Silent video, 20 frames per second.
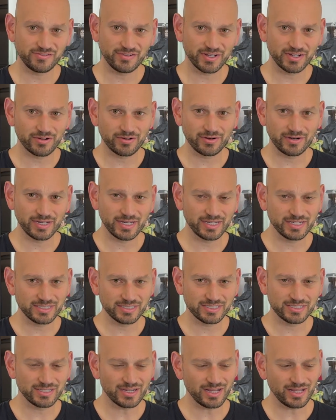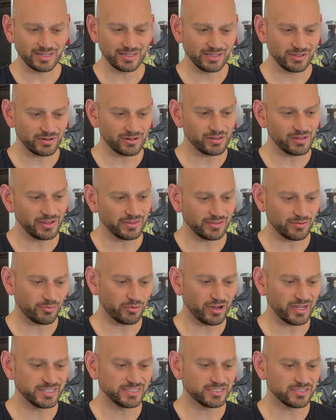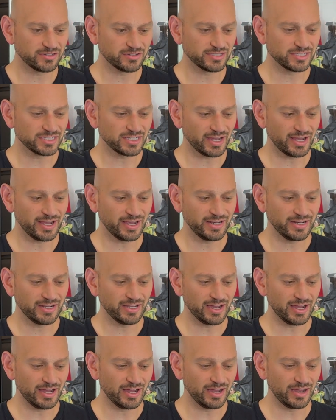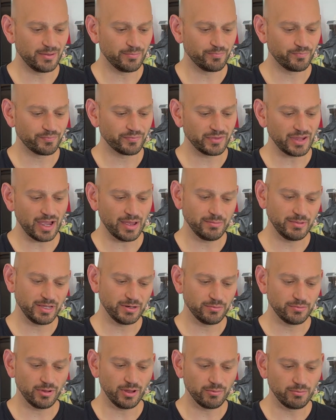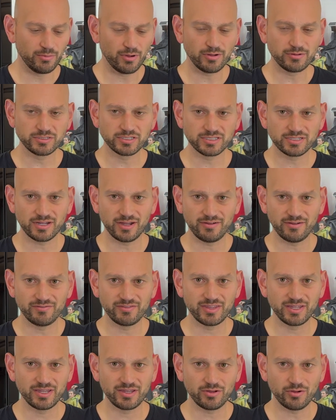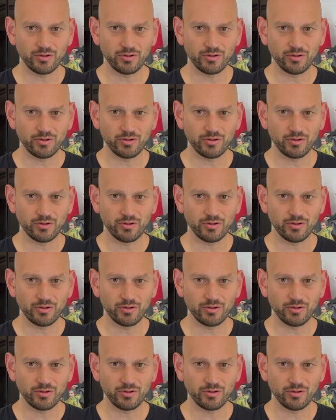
figure is a little on the pricier side. I mean, most of the